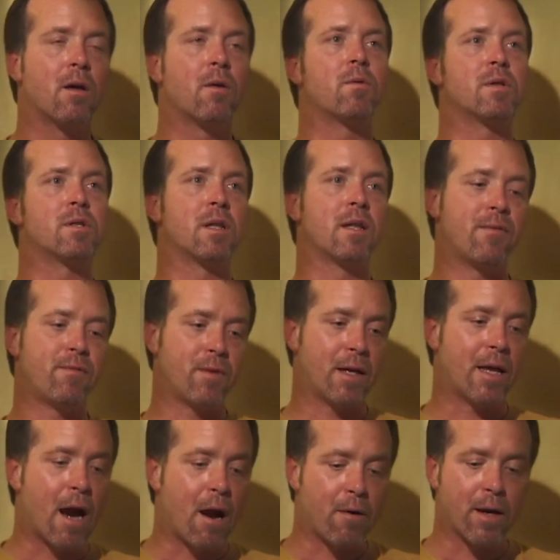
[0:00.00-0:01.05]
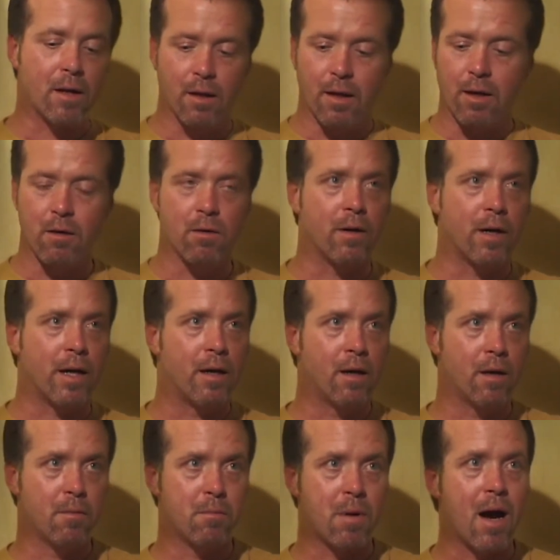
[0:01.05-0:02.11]
Was lift, carried literally
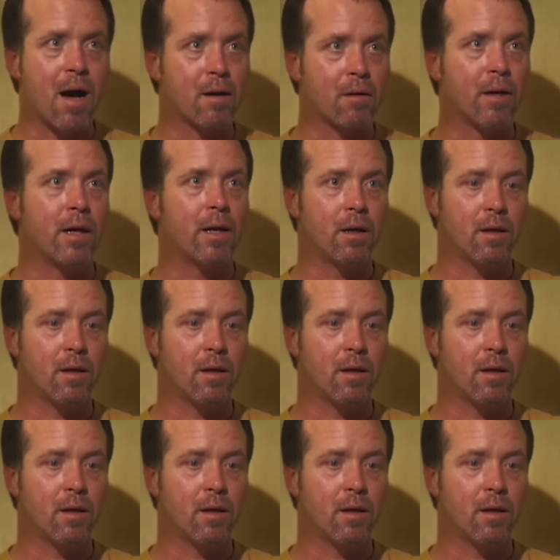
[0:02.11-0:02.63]
bodily